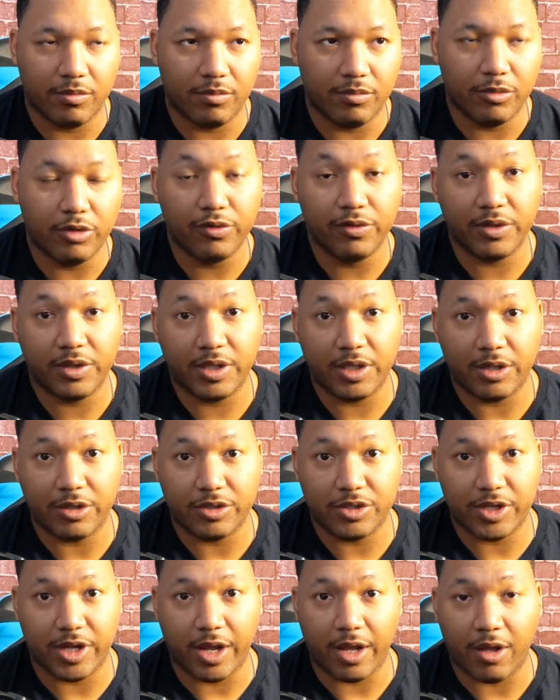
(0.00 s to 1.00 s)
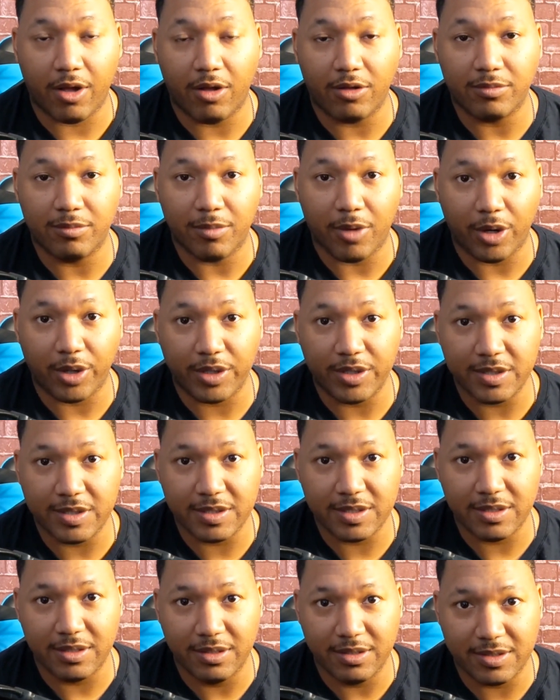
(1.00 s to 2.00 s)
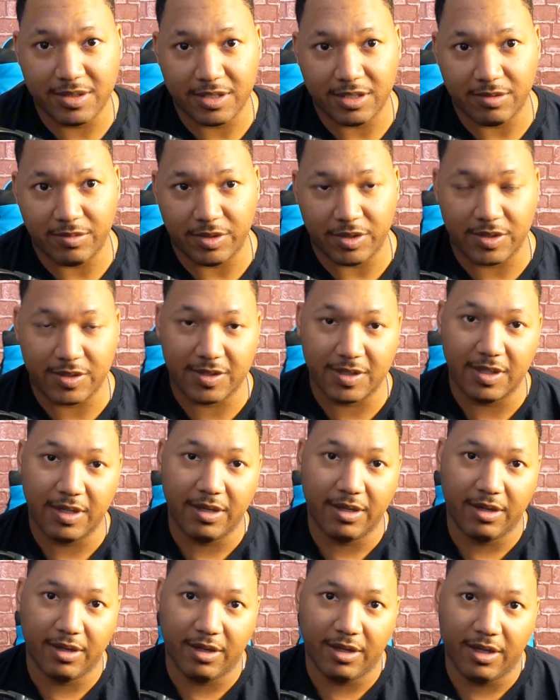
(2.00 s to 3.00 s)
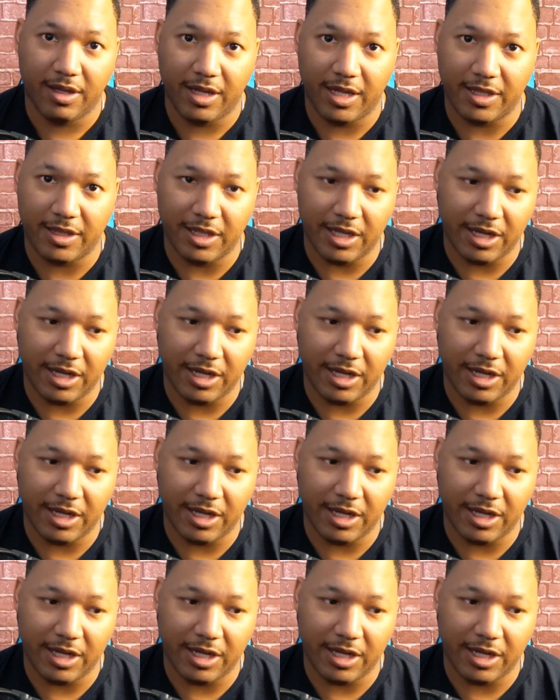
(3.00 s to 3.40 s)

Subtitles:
movie theater chain called Marcus Cinemas. And